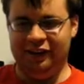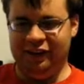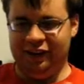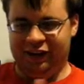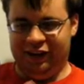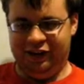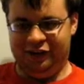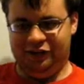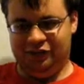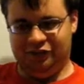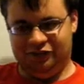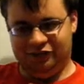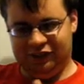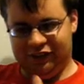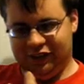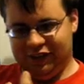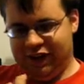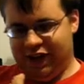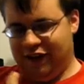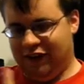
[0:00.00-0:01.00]
And you see
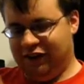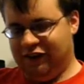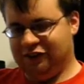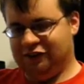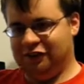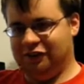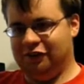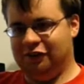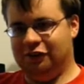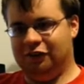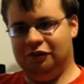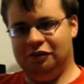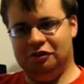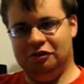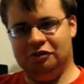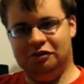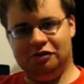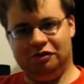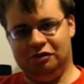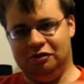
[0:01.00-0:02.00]
it now as an adult,
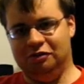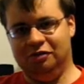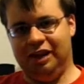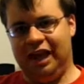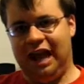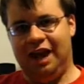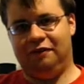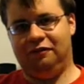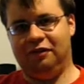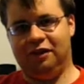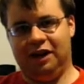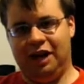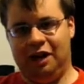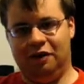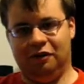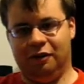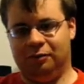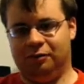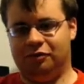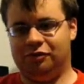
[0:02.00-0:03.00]
and you laugh at
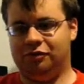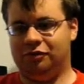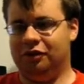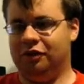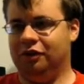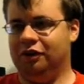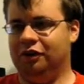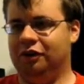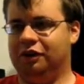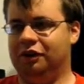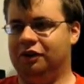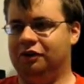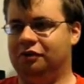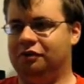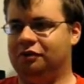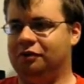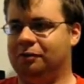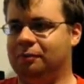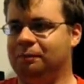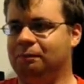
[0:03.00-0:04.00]
how obscure it
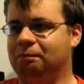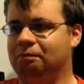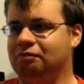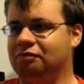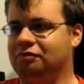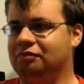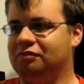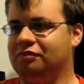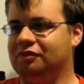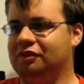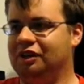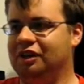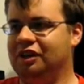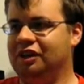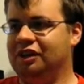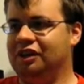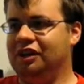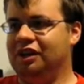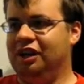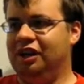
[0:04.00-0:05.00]
is.
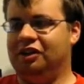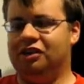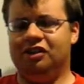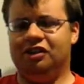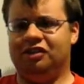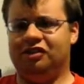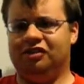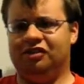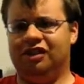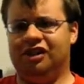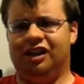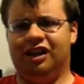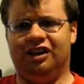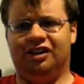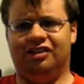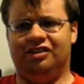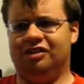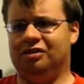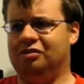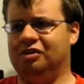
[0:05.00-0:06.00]
And you get to see like
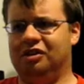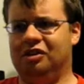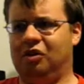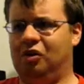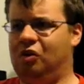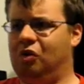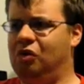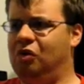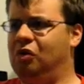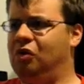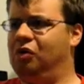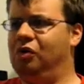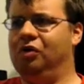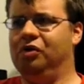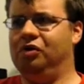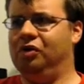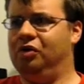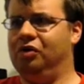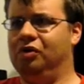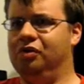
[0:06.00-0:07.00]
some of the
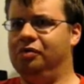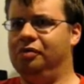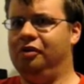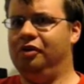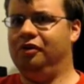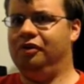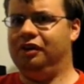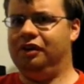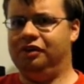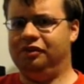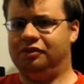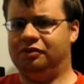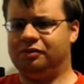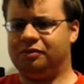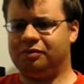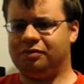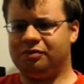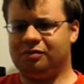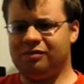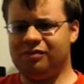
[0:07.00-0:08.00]
old movies,
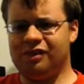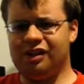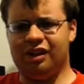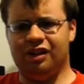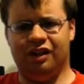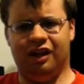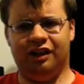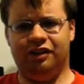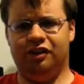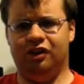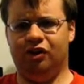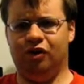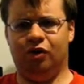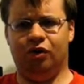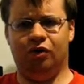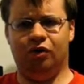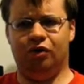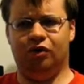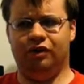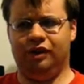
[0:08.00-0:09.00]
like the
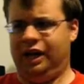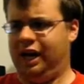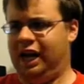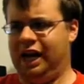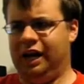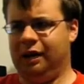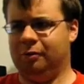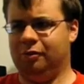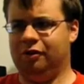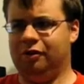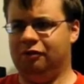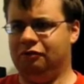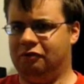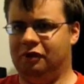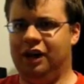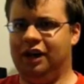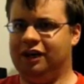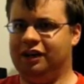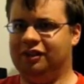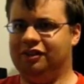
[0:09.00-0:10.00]
old Hammer
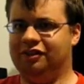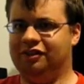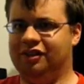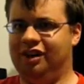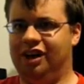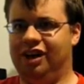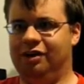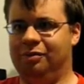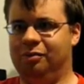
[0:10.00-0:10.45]
Frankenstein